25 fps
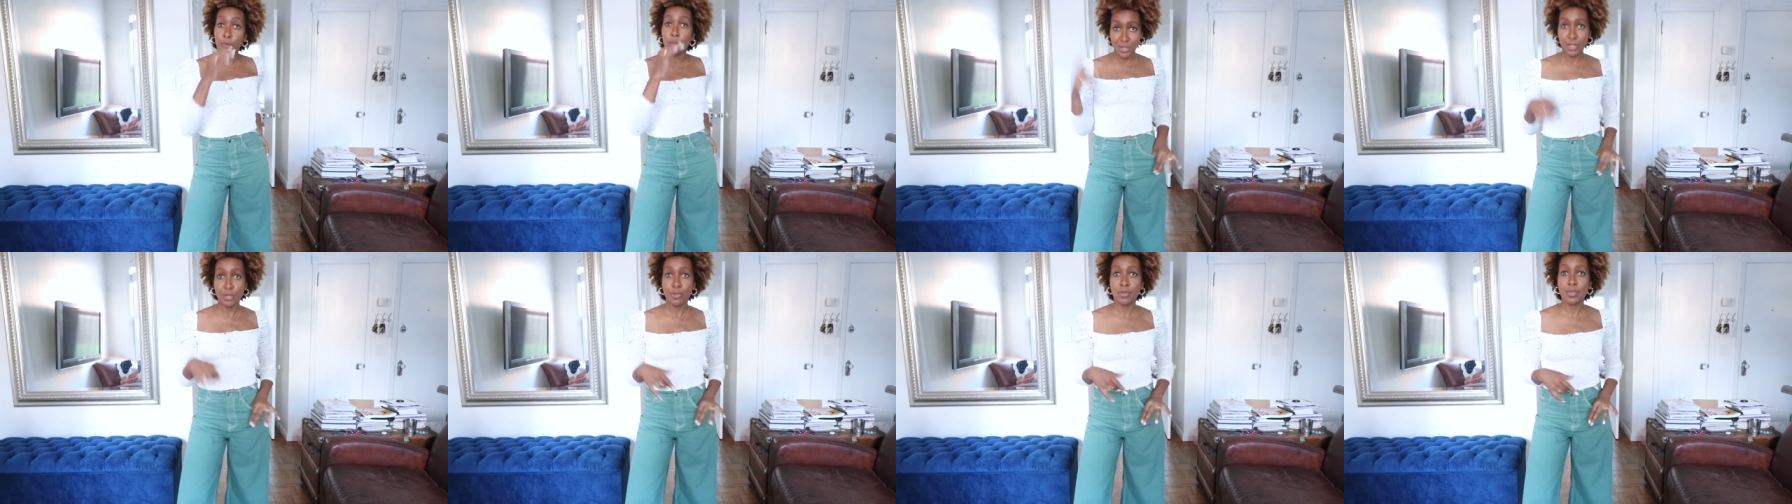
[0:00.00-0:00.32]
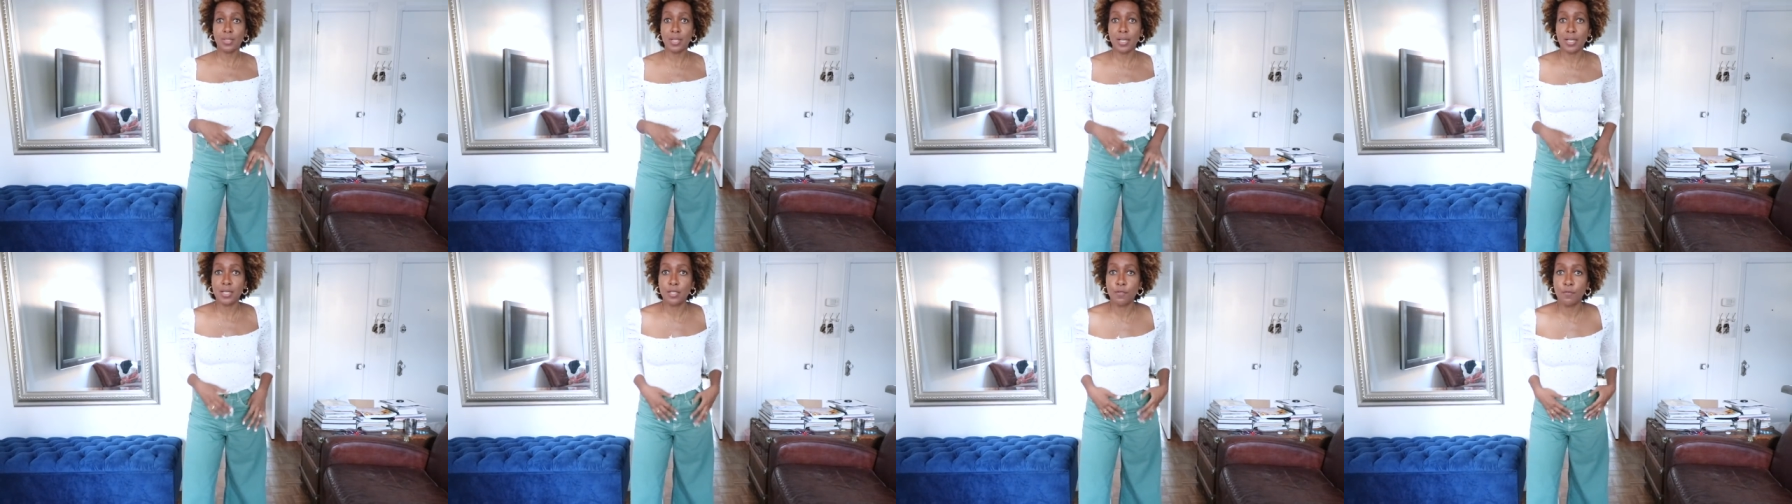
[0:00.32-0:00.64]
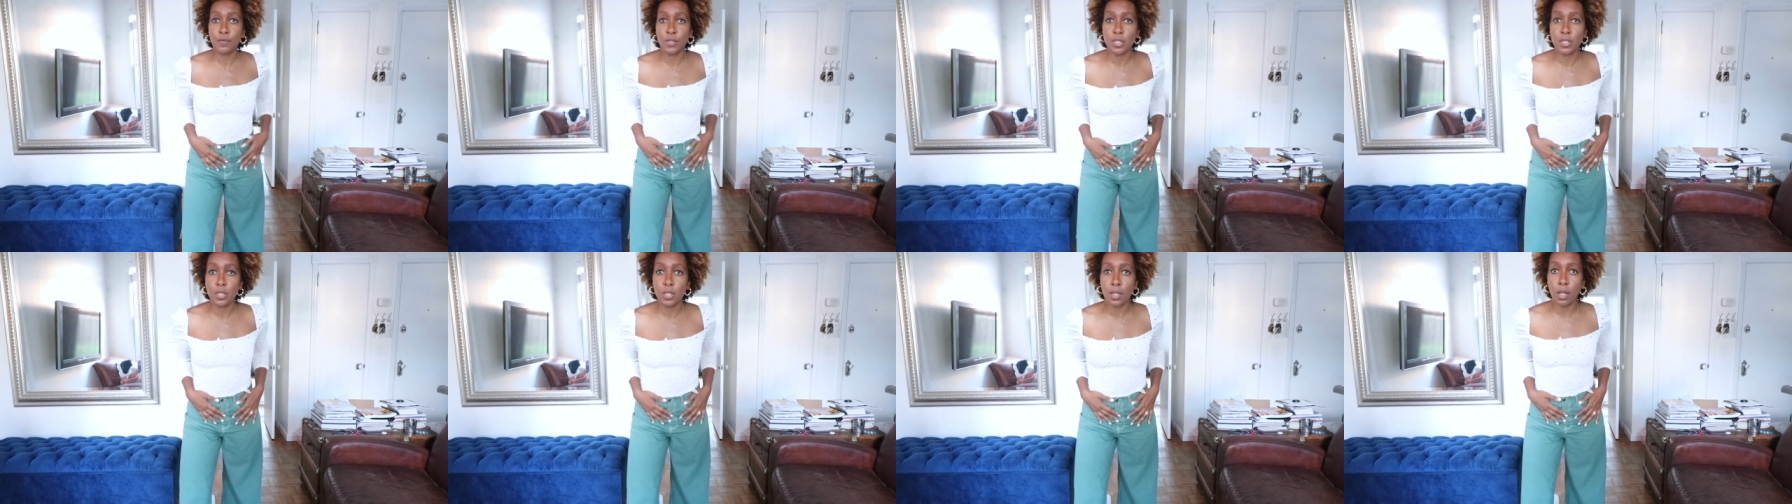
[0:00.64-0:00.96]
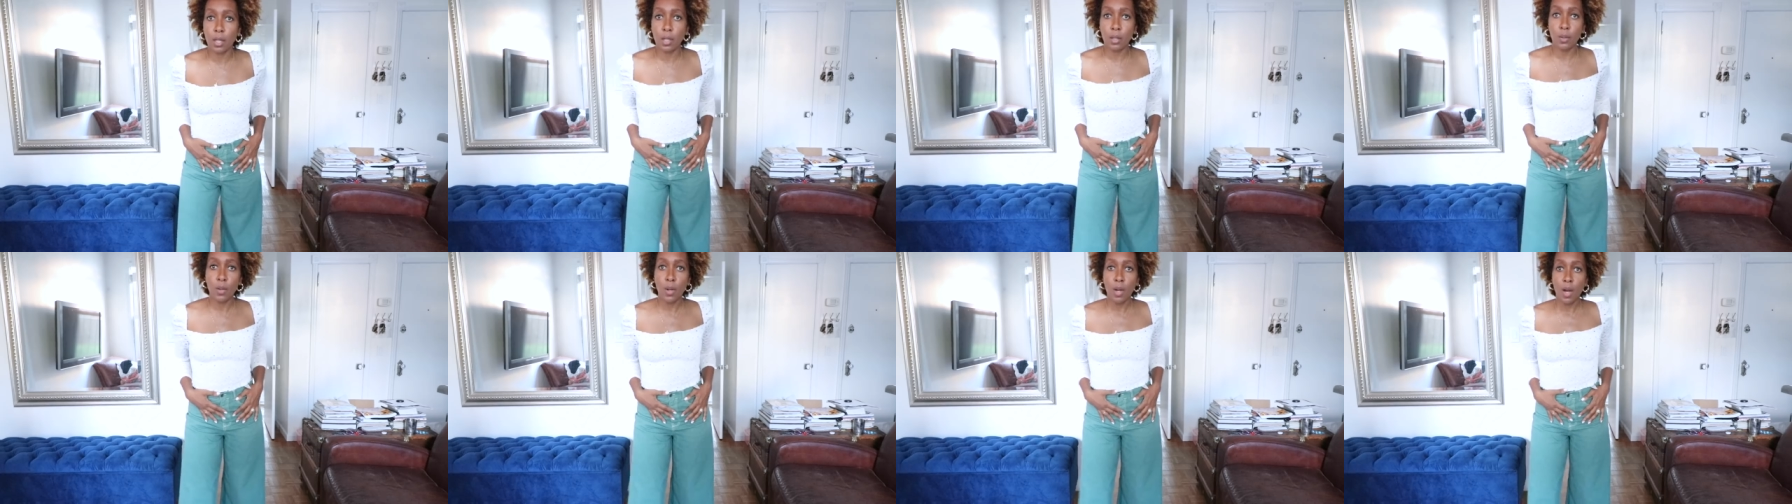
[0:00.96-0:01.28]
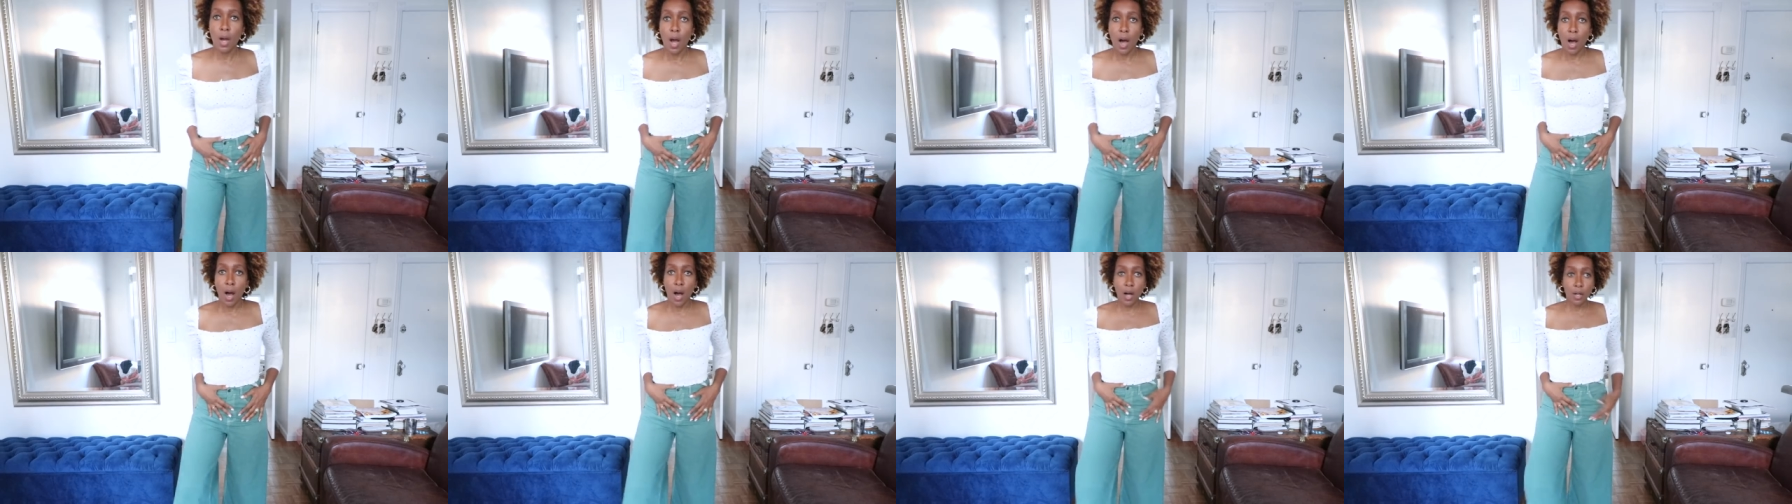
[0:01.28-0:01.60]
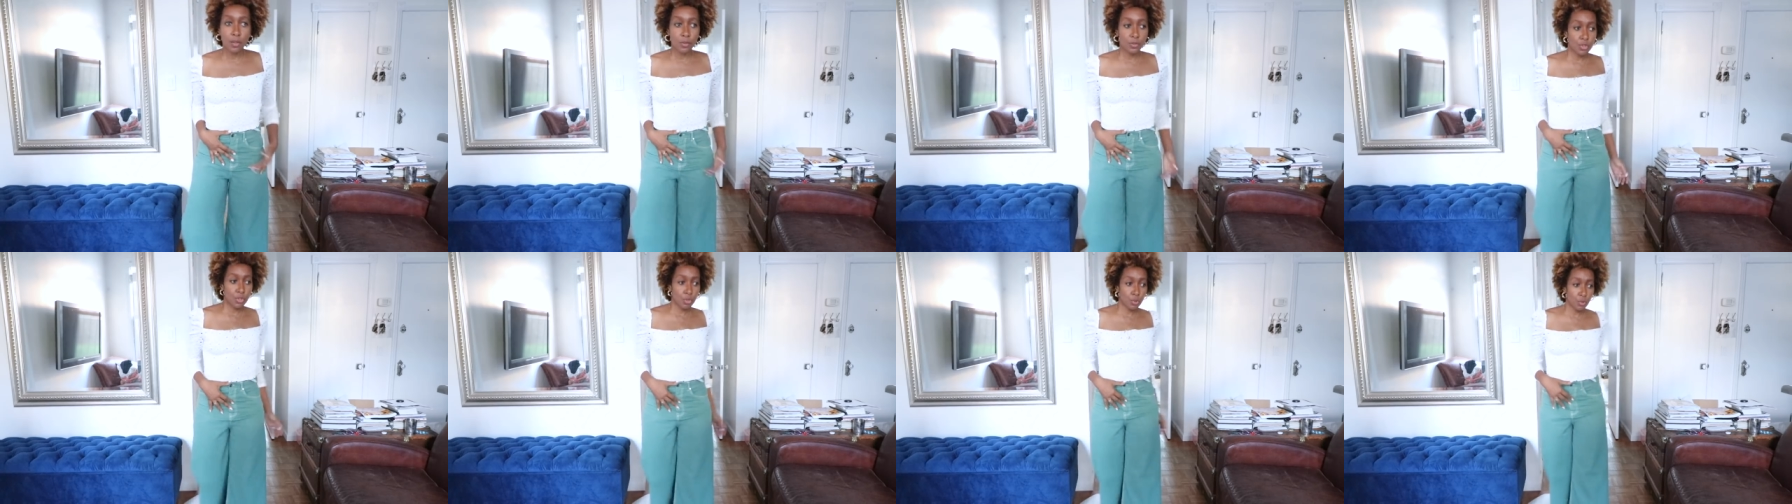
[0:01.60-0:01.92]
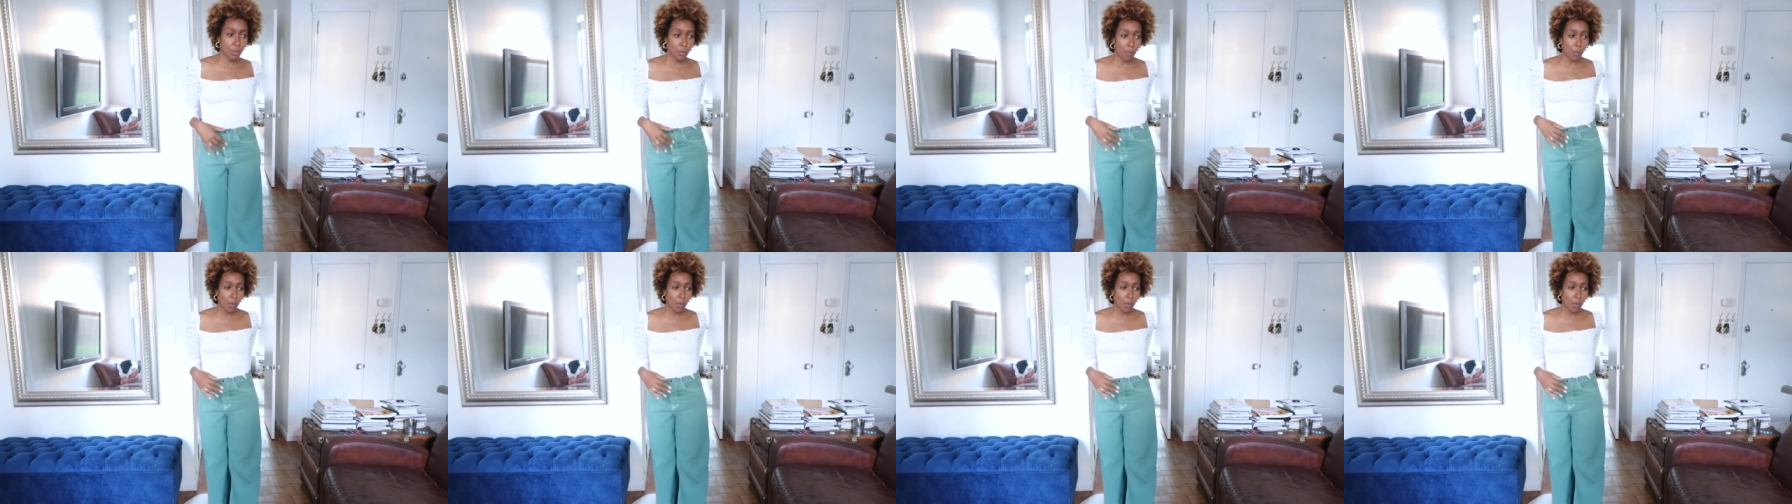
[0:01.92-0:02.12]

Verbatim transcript: on Tuesday's video, ultra